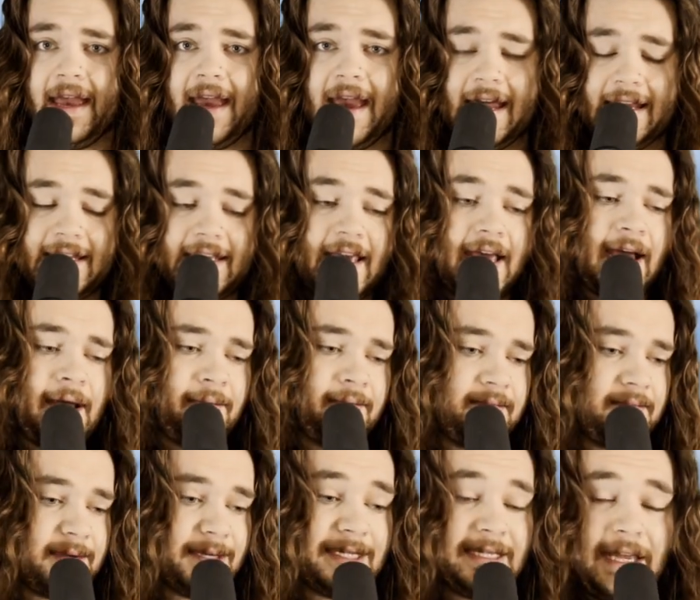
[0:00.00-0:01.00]
And yeah,
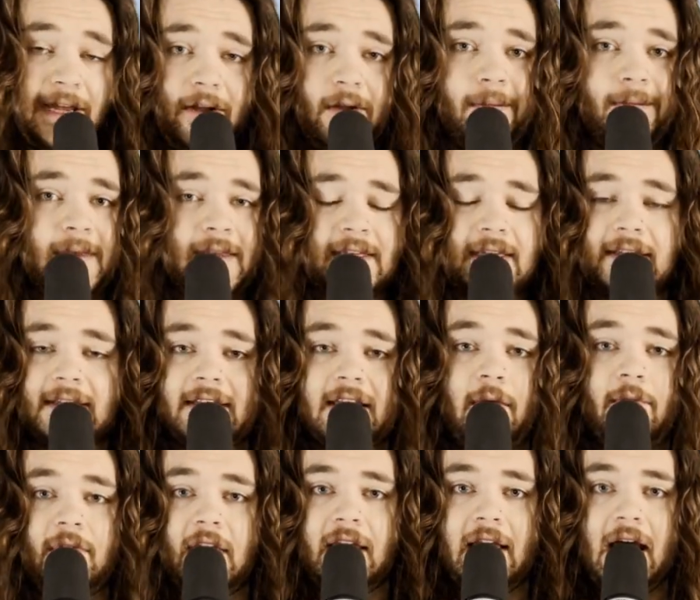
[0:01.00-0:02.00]
still, this is
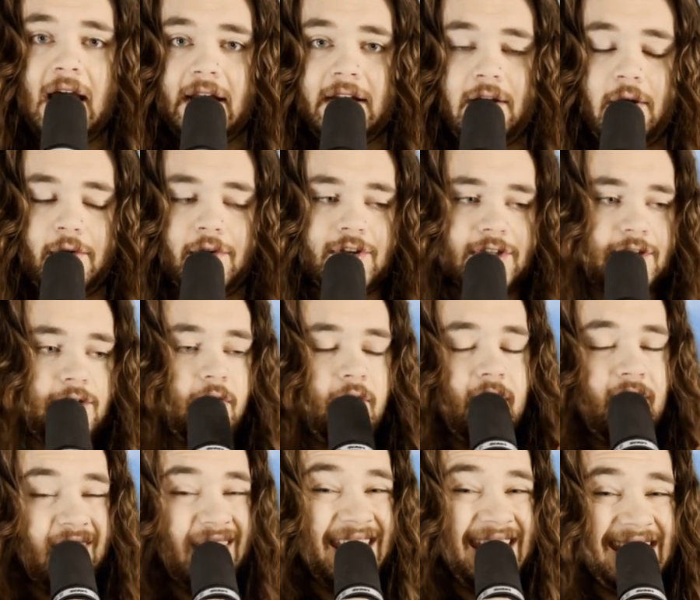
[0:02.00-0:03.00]
something I noticed during the